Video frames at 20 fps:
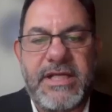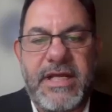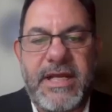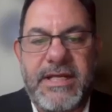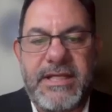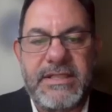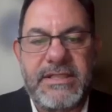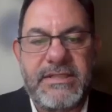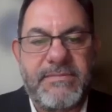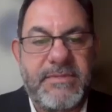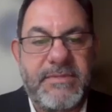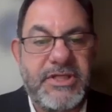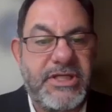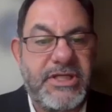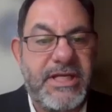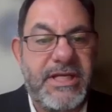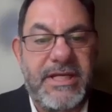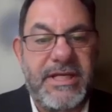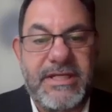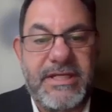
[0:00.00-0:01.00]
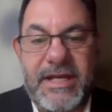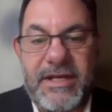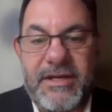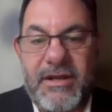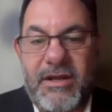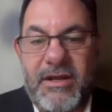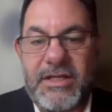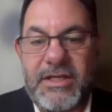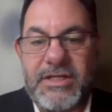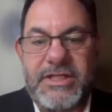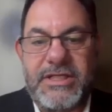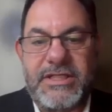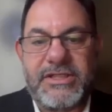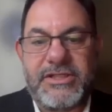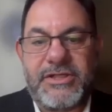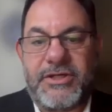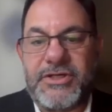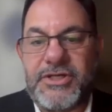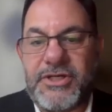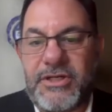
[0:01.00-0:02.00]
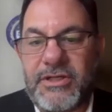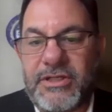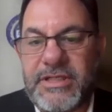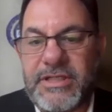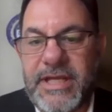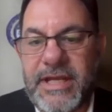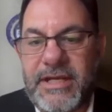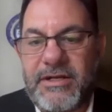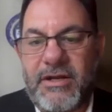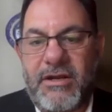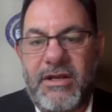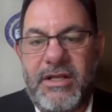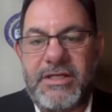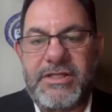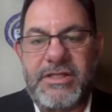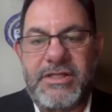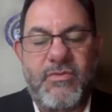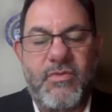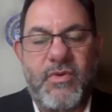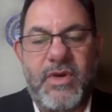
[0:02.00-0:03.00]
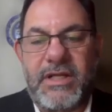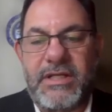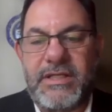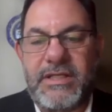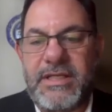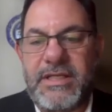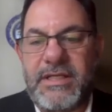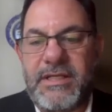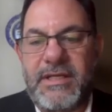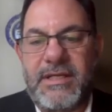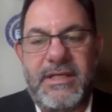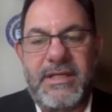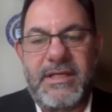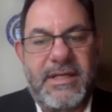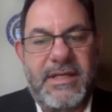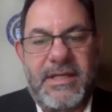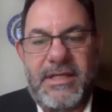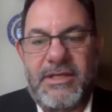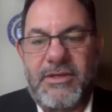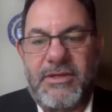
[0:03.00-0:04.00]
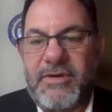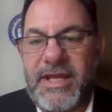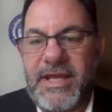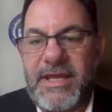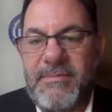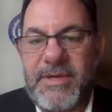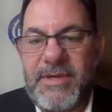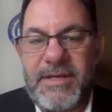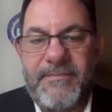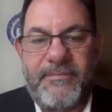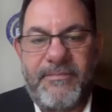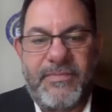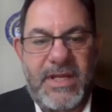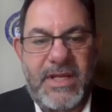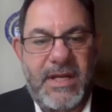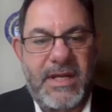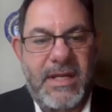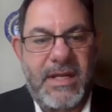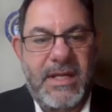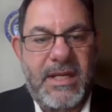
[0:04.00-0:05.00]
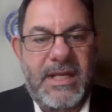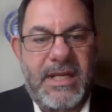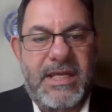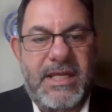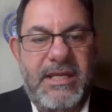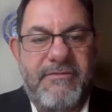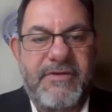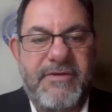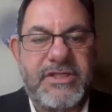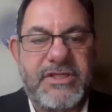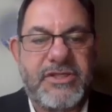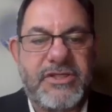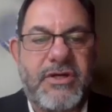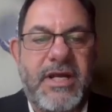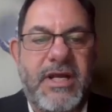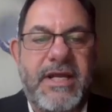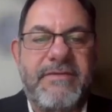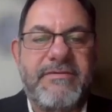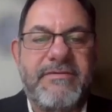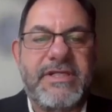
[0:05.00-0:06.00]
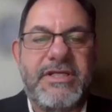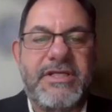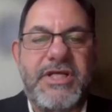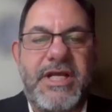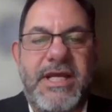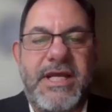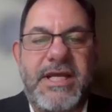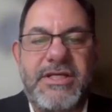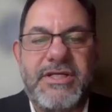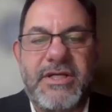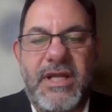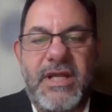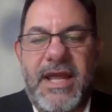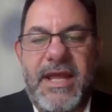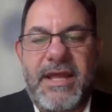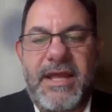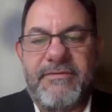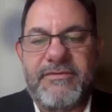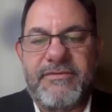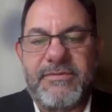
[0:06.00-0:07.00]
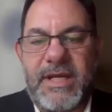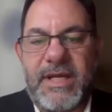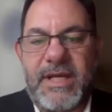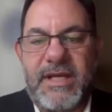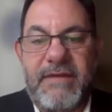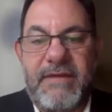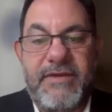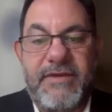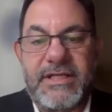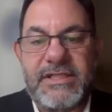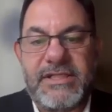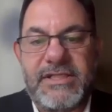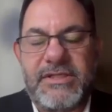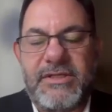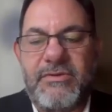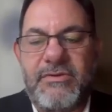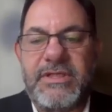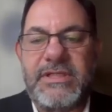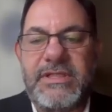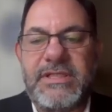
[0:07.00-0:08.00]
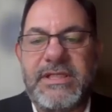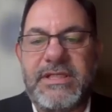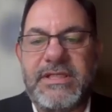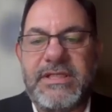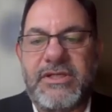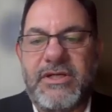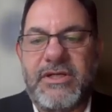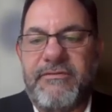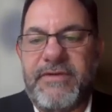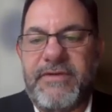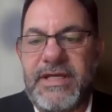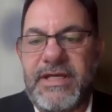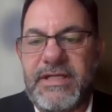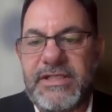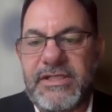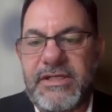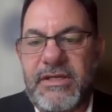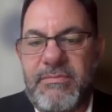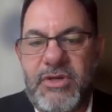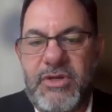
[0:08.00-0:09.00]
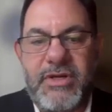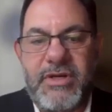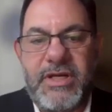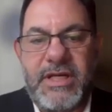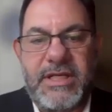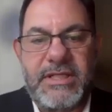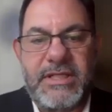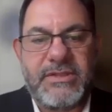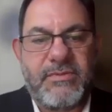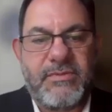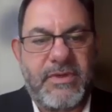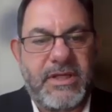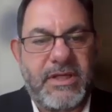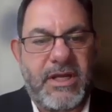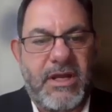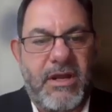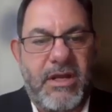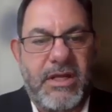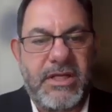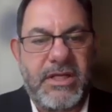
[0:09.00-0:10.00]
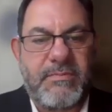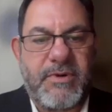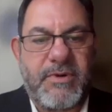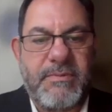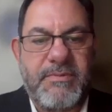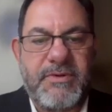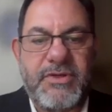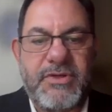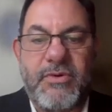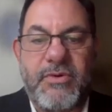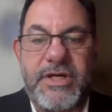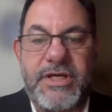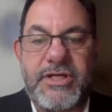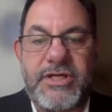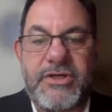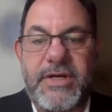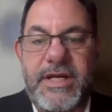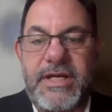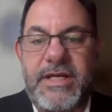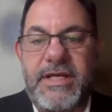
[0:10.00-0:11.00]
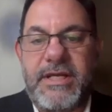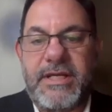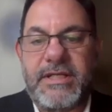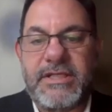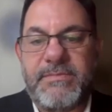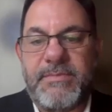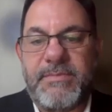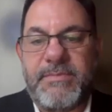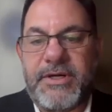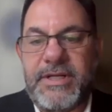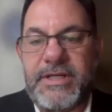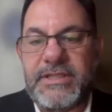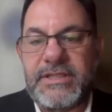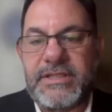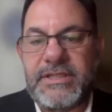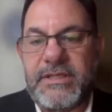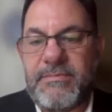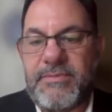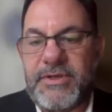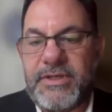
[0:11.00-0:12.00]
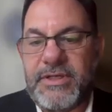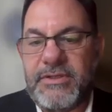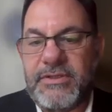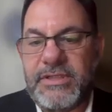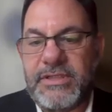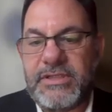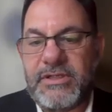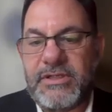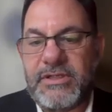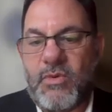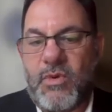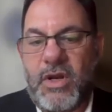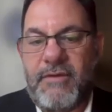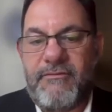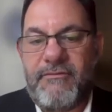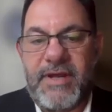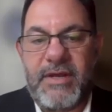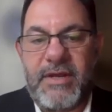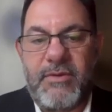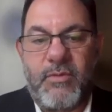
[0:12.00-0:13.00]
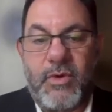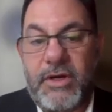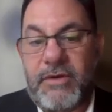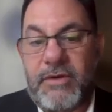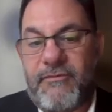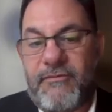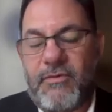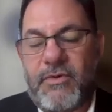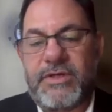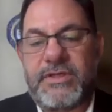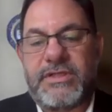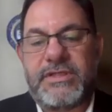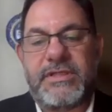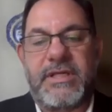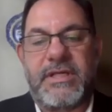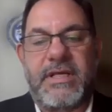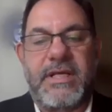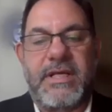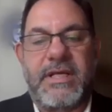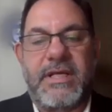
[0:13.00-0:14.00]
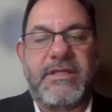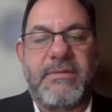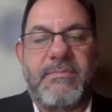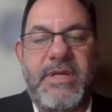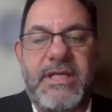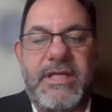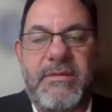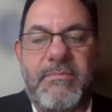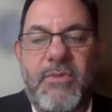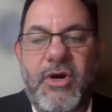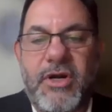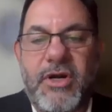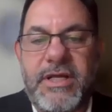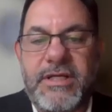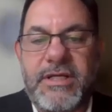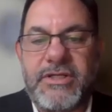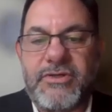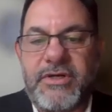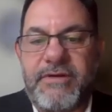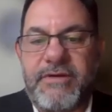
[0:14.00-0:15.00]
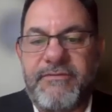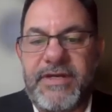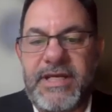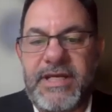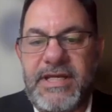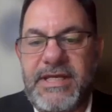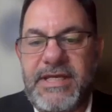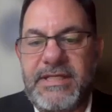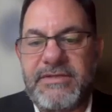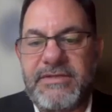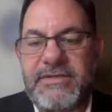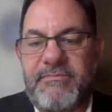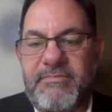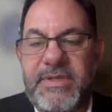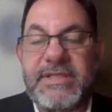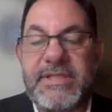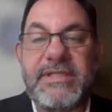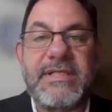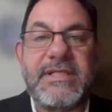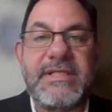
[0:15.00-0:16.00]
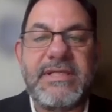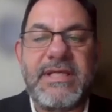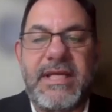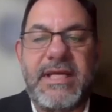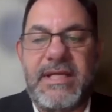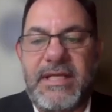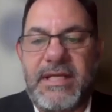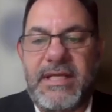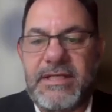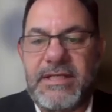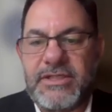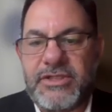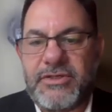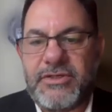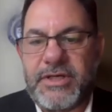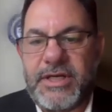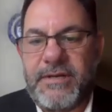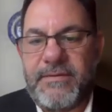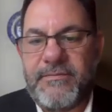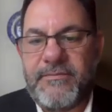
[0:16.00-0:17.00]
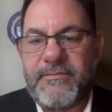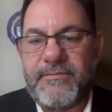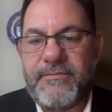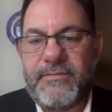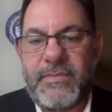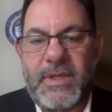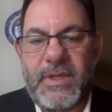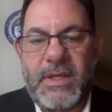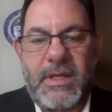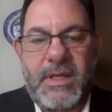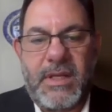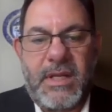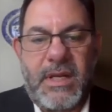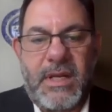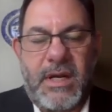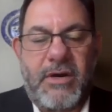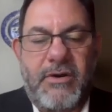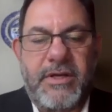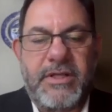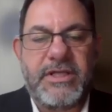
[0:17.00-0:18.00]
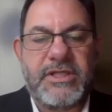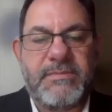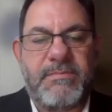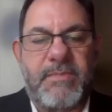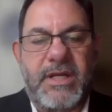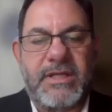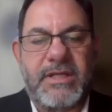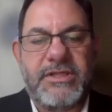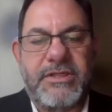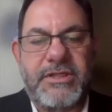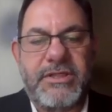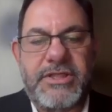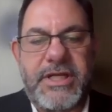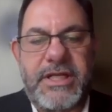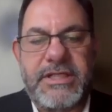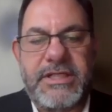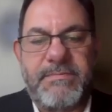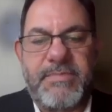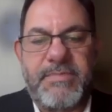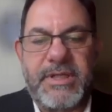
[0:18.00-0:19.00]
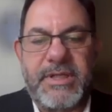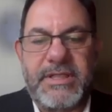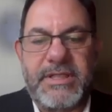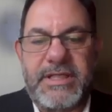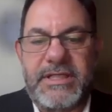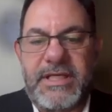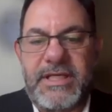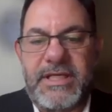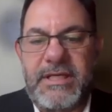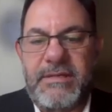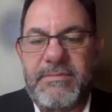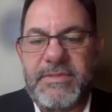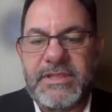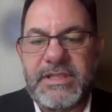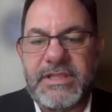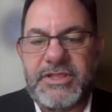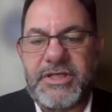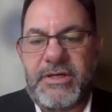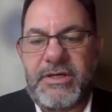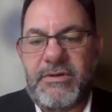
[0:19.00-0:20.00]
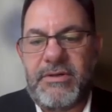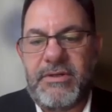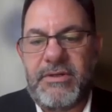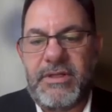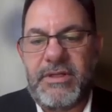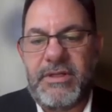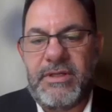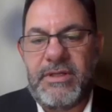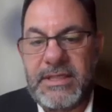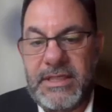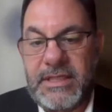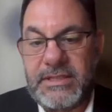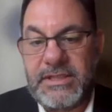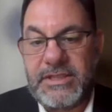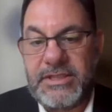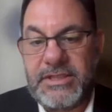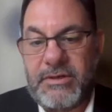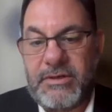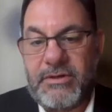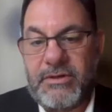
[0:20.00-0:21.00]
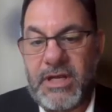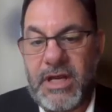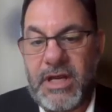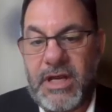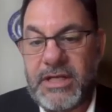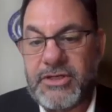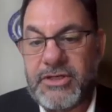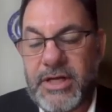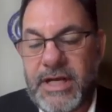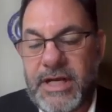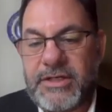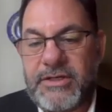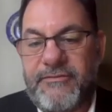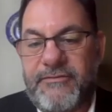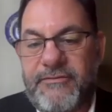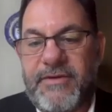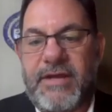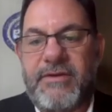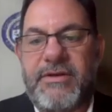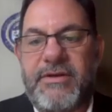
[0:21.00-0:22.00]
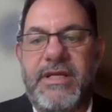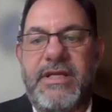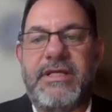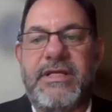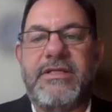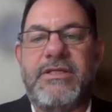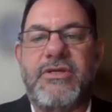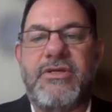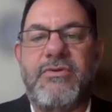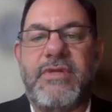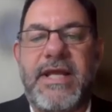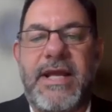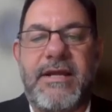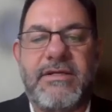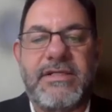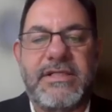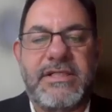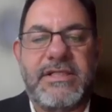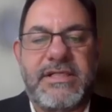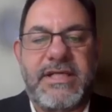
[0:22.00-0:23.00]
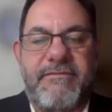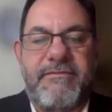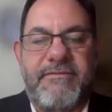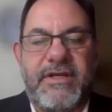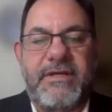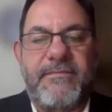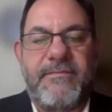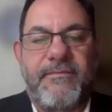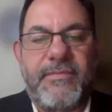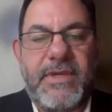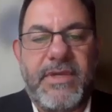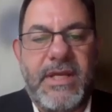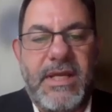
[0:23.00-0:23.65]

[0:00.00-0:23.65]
science, machining technology, surgical technology, welding, you name it, EVIT strives to change lives by loving its students and serving its communities with a college preparatory training experience that produces a qualified workforce to meet the market-driven needs of business and industry. Our other sponsor, Chase Building Team, is a general contractor founded in 2007,